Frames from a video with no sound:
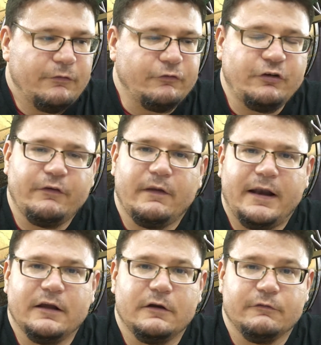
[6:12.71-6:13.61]
so just a
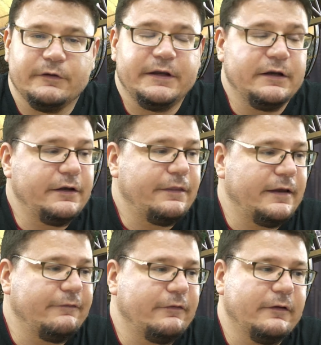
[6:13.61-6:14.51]
lot of really good
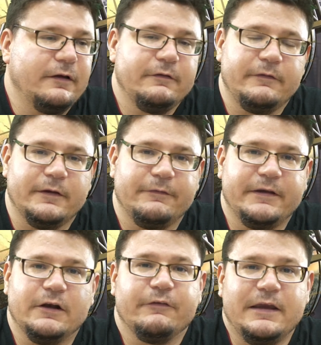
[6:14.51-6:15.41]
things to, to
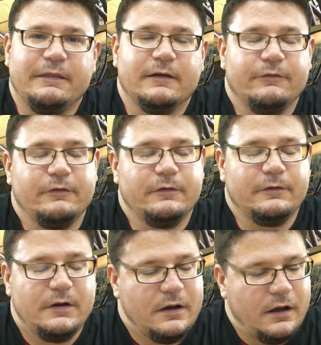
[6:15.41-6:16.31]
sink your teeth
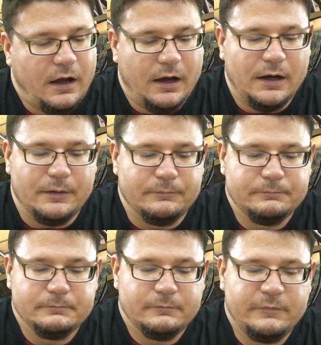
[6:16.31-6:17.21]
into.
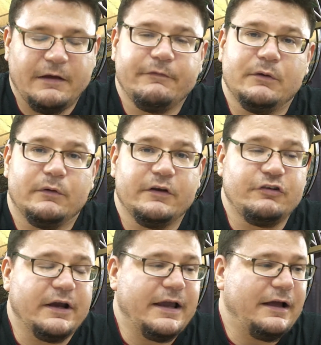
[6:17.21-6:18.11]
Um, definitely one to
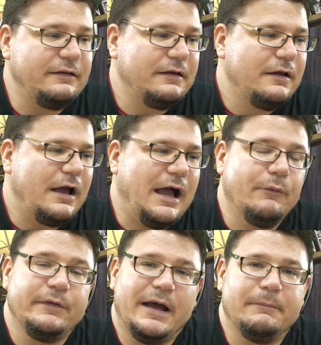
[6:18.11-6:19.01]
check out.
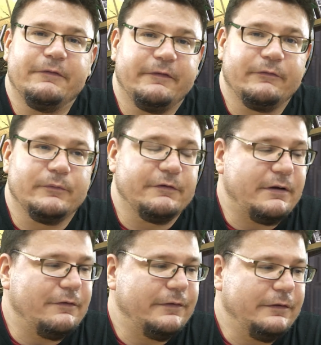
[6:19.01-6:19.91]
I would not miss this one if
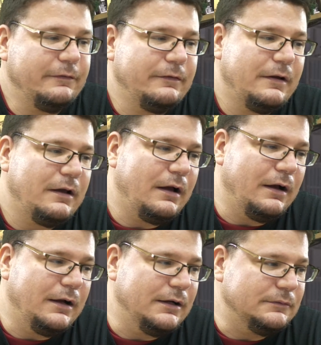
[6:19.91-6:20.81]
I were you.
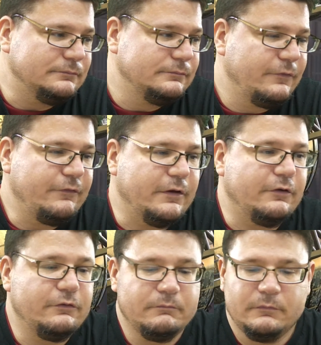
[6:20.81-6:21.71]
Um,
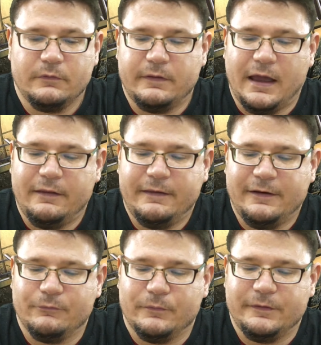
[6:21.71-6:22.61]
so that,
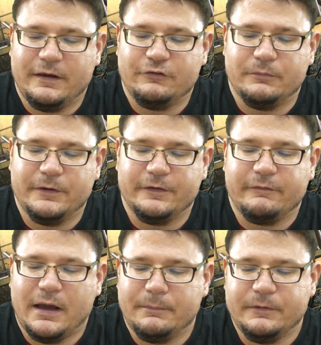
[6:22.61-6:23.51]
that is one that should be on
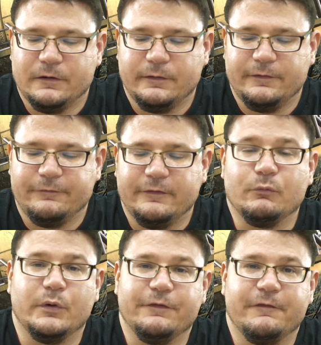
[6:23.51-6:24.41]
the top of your list
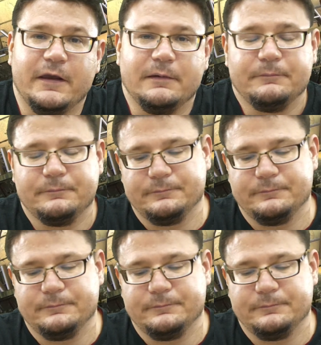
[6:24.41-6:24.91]
this Wednesday.